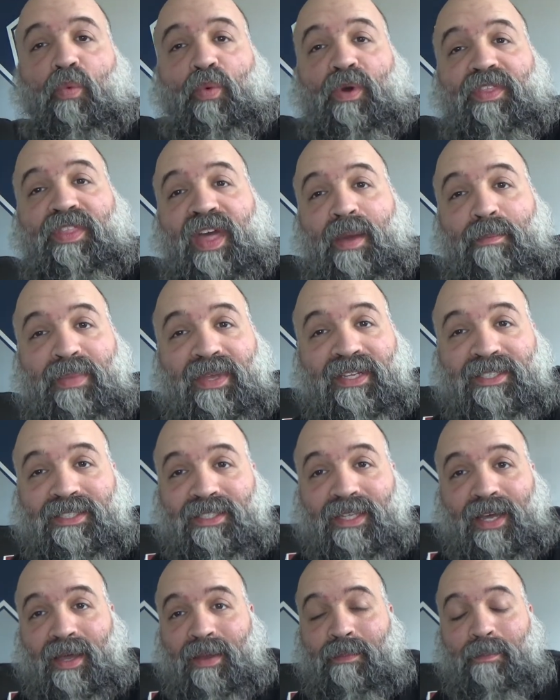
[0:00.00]
with that being
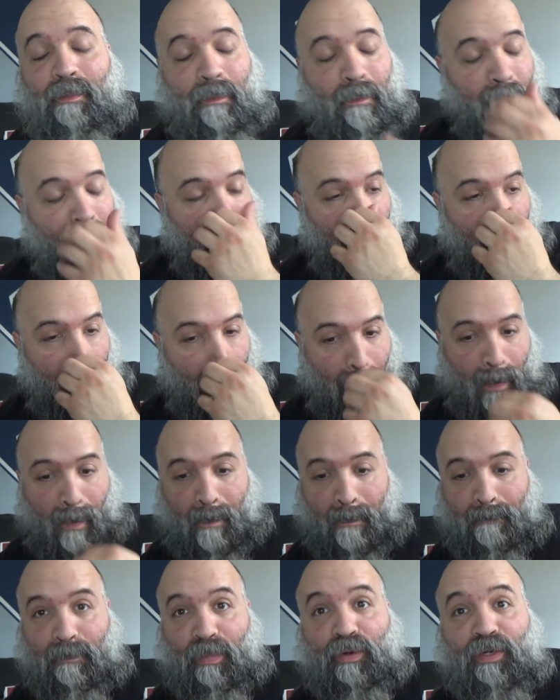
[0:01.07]
said,
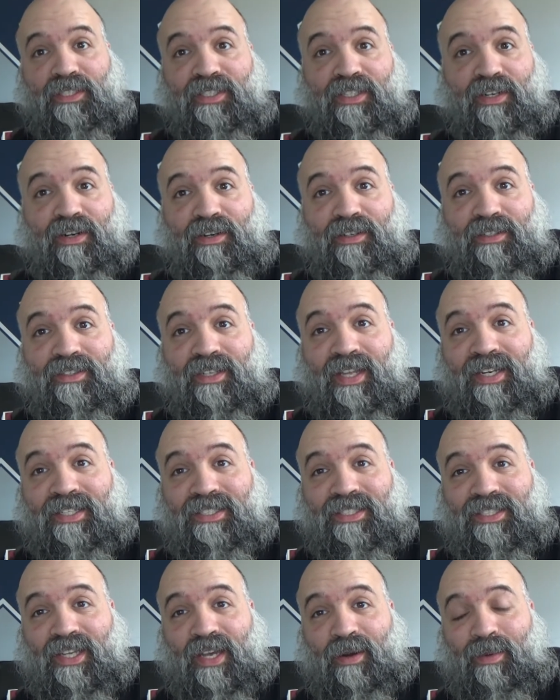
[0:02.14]
boys and girls, ladies
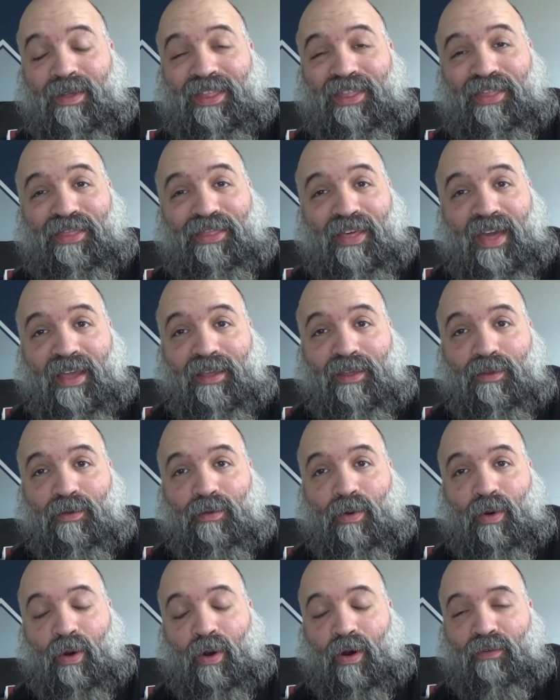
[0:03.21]
and gentlemen, thank
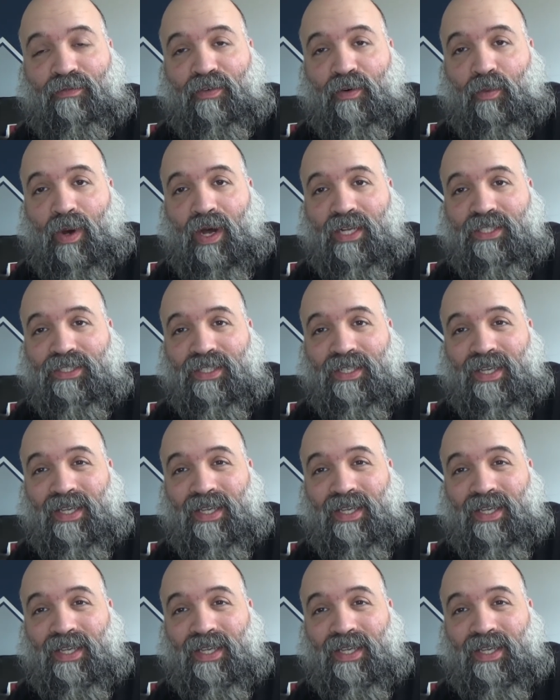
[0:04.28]
you all for watching.